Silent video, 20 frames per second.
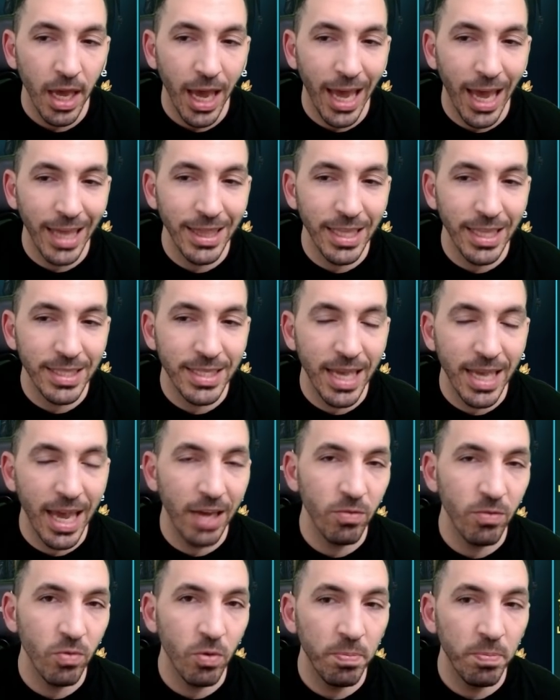And the
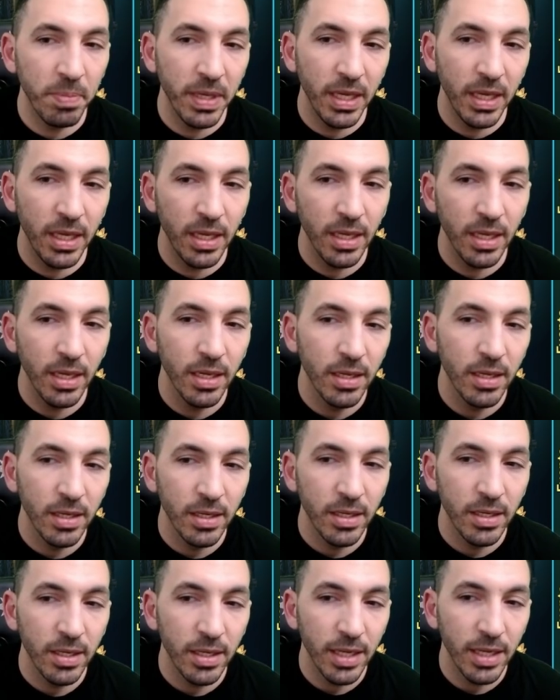10 will be
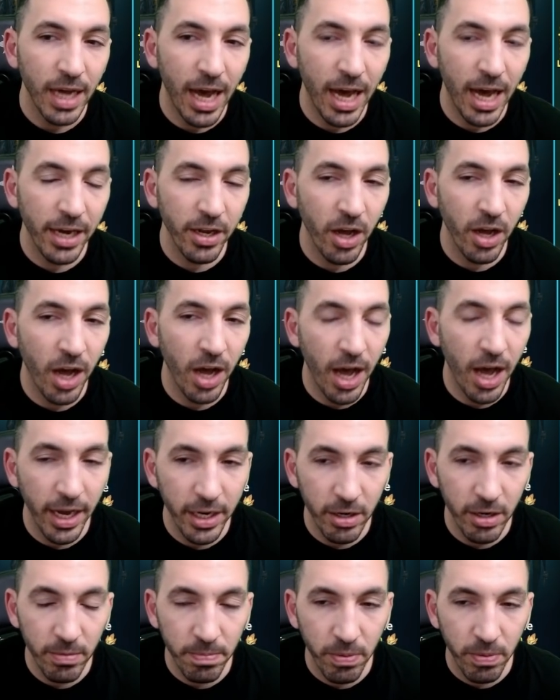at a
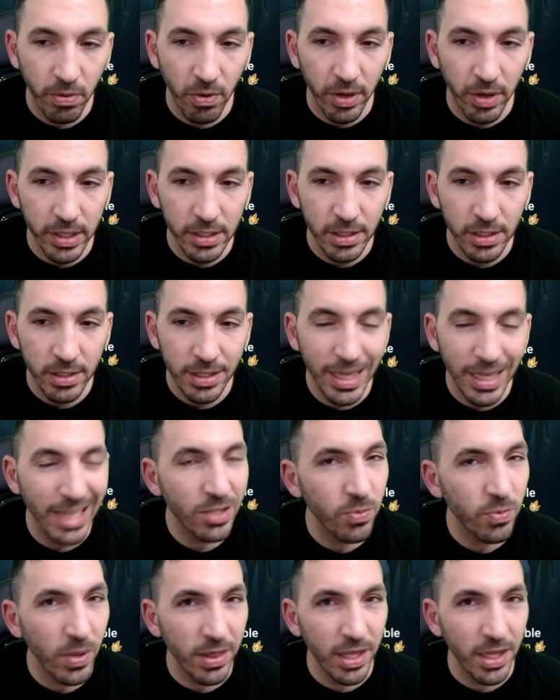higher point.
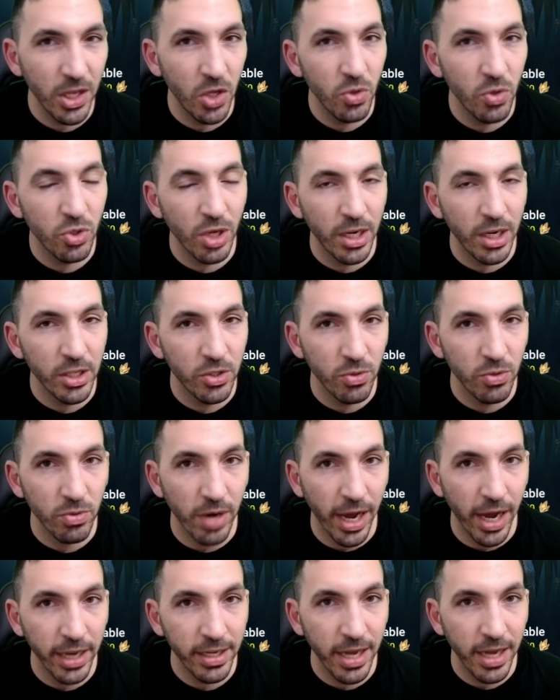That's what they usually do,
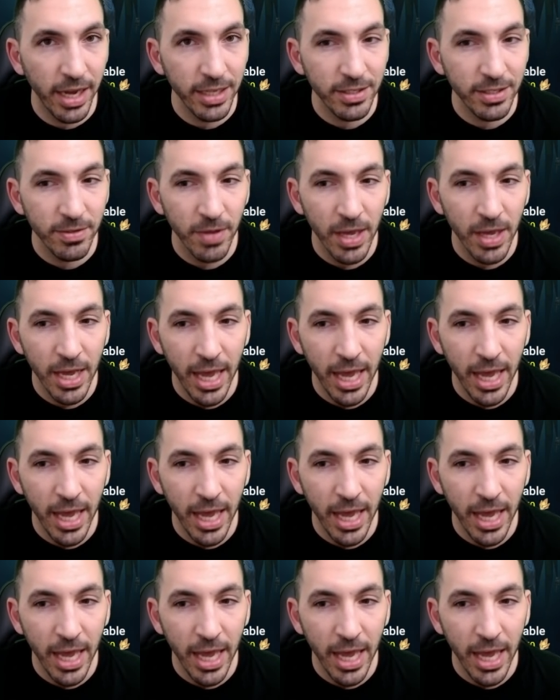right, guys?